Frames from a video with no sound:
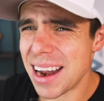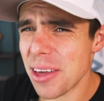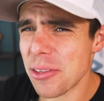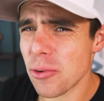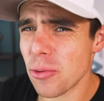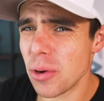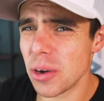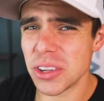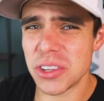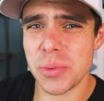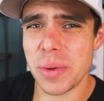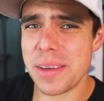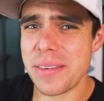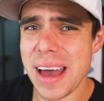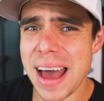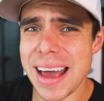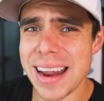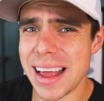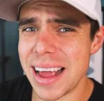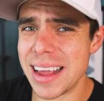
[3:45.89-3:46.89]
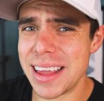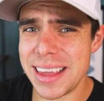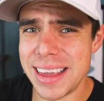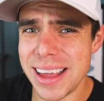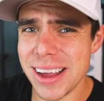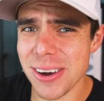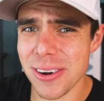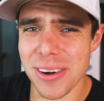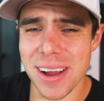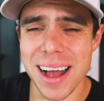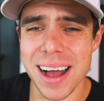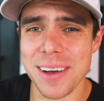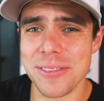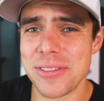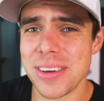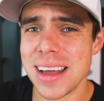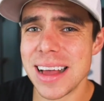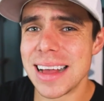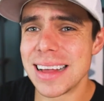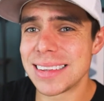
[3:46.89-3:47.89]
other words, we've had a year
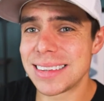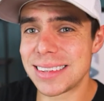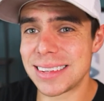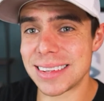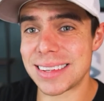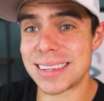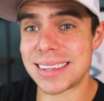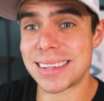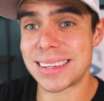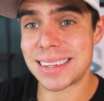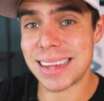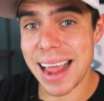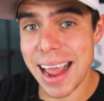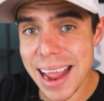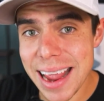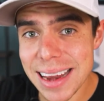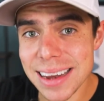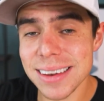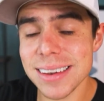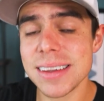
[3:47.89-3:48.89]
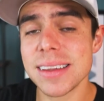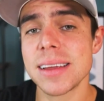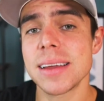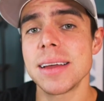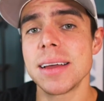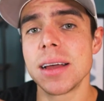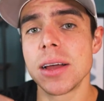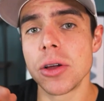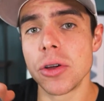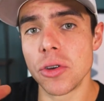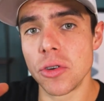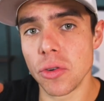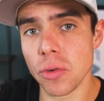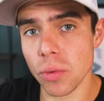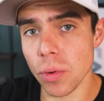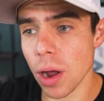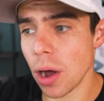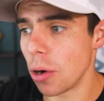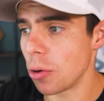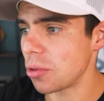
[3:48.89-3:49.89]
of sustained
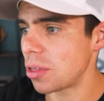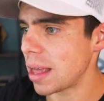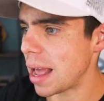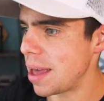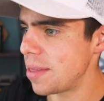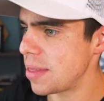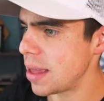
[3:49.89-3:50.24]
growth. And